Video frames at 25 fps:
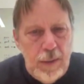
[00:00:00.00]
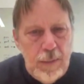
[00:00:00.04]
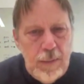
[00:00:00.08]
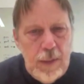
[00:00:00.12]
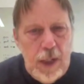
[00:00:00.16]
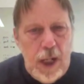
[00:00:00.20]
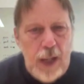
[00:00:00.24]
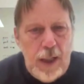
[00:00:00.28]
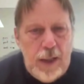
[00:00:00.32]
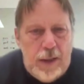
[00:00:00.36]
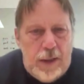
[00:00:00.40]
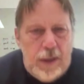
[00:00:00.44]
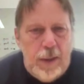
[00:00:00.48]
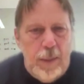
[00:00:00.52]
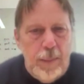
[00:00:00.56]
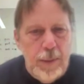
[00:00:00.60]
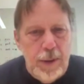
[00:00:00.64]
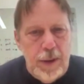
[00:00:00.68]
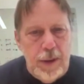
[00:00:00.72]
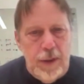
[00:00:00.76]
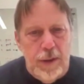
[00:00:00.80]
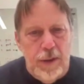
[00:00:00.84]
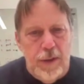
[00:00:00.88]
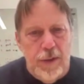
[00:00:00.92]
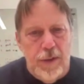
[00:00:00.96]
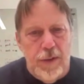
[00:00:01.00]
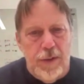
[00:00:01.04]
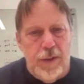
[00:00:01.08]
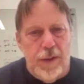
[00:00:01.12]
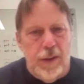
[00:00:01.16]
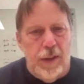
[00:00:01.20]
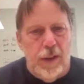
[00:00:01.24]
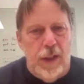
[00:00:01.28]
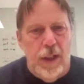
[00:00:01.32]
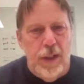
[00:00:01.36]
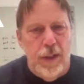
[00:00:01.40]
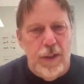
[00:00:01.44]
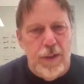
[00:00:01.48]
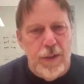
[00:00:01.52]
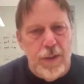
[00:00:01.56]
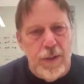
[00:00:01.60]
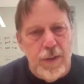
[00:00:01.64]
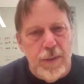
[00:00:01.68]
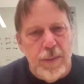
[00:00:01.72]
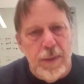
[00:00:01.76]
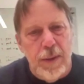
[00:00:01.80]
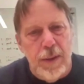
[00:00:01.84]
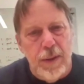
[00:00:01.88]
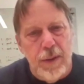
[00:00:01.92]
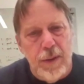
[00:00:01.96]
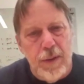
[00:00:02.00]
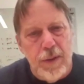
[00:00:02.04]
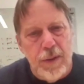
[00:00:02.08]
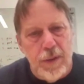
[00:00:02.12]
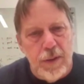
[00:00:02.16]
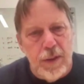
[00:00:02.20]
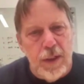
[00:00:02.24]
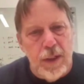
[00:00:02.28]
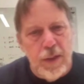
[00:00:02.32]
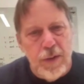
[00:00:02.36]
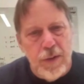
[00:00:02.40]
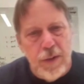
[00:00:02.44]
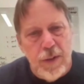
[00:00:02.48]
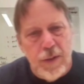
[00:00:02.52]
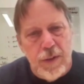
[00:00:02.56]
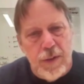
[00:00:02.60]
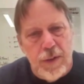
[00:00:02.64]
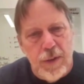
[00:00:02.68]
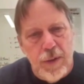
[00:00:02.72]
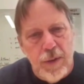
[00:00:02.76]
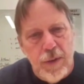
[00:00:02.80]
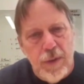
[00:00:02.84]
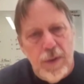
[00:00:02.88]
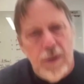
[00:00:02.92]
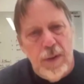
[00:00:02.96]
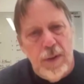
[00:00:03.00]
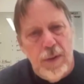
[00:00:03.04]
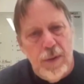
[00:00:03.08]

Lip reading: modern computers are hundreds of millions of transistors.